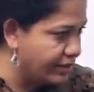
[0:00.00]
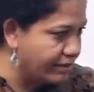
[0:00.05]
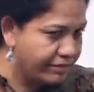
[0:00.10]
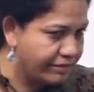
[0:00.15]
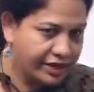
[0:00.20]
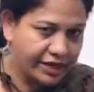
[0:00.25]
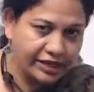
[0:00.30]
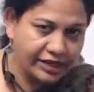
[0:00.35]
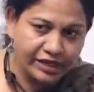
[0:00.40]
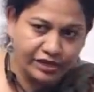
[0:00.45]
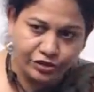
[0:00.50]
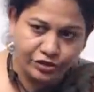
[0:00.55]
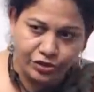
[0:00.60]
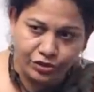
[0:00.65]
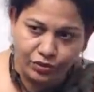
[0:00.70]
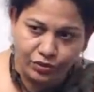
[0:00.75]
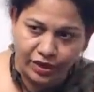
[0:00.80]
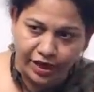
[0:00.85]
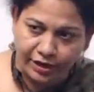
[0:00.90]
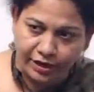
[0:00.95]
but at least
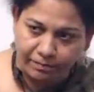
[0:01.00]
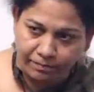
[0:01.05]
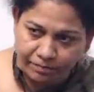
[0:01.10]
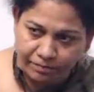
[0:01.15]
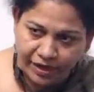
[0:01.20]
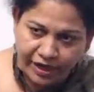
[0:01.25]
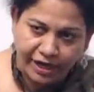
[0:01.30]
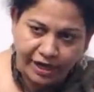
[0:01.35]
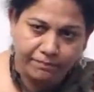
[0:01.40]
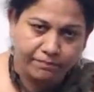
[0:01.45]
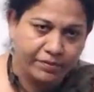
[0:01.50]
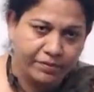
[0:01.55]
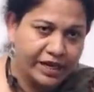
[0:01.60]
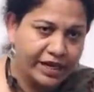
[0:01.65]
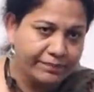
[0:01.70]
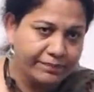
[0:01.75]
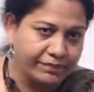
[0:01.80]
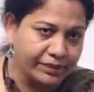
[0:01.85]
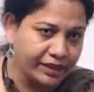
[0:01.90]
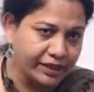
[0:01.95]
you can bring
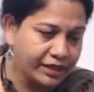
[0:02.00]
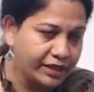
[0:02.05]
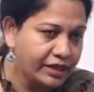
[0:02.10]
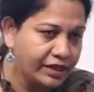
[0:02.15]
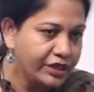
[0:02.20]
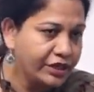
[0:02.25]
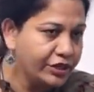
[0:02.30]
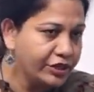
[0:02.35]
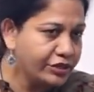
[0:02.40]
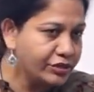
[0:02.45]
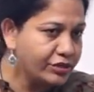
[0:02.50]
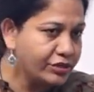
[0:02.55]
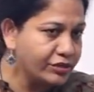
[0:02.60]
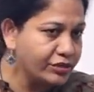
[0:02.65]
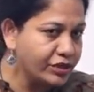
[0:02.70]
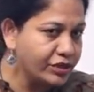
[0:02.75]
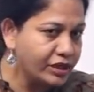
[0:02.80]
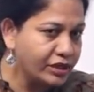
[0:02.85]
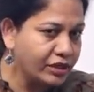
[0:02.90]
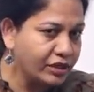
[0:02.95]
people into
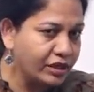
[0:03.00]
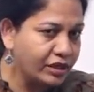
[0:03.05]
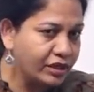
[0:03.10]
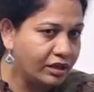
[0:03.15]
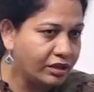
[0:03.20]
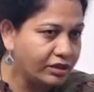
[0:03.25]
the,